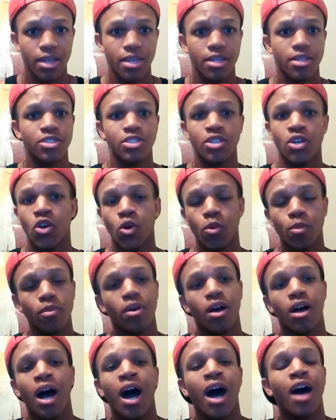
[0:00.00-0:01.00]
So
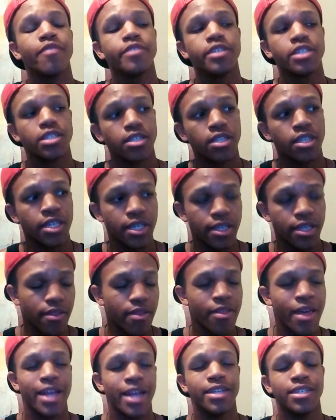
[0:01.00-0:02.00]
obviously,
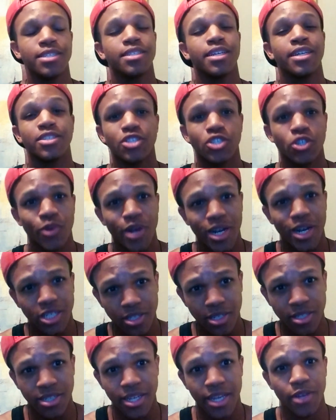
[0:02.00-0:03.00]
that is a stretch to
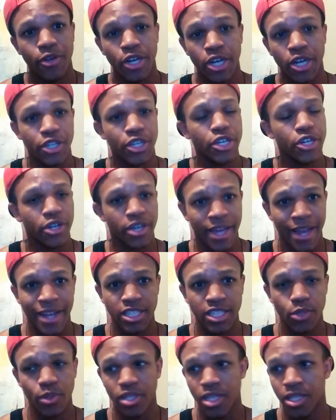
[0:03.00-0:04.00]
say you're going to cure
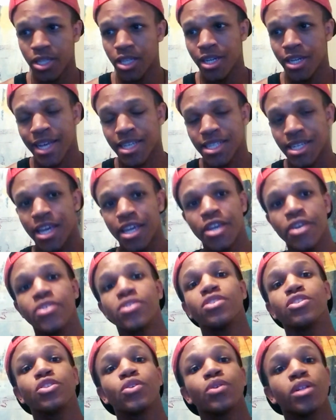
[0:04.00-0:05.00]
cancer within the next 8 years
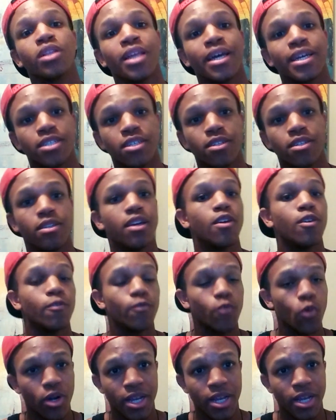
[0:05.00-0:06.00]
that you're elected,
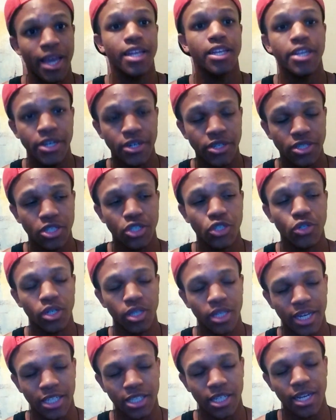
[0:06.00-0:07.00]
4 to 8 years that you're
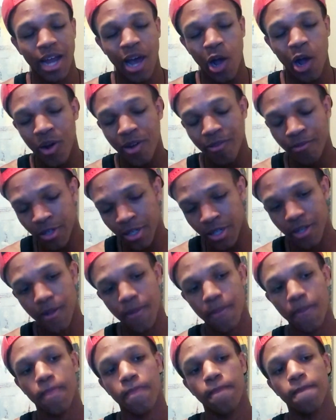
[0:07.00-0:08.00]
elected. However,
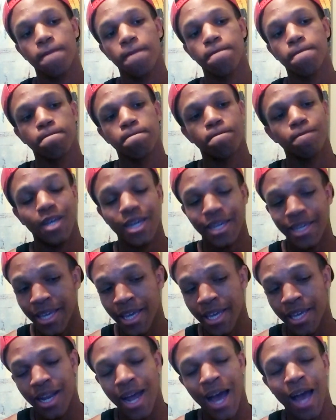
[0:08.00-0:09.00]

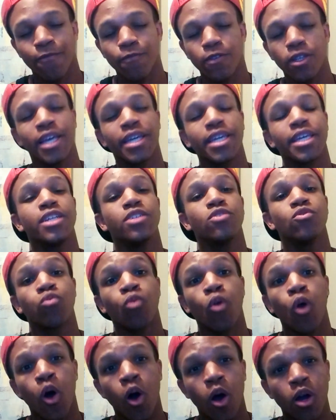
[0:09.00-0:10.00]
again, I feel like it is
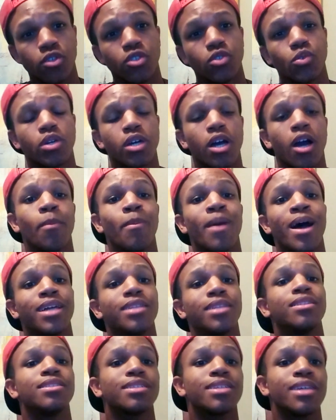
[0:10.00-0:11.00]
wrong to come at
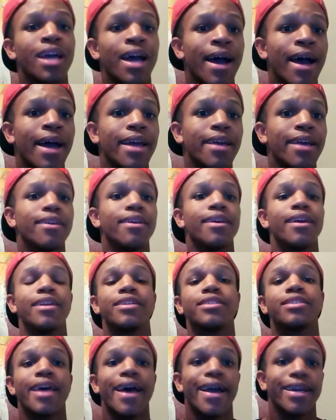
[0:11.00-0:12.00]
this guy and
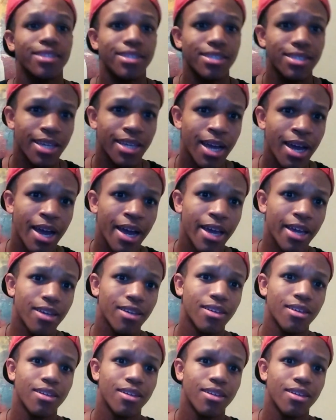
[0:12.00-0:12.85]
attack this guy.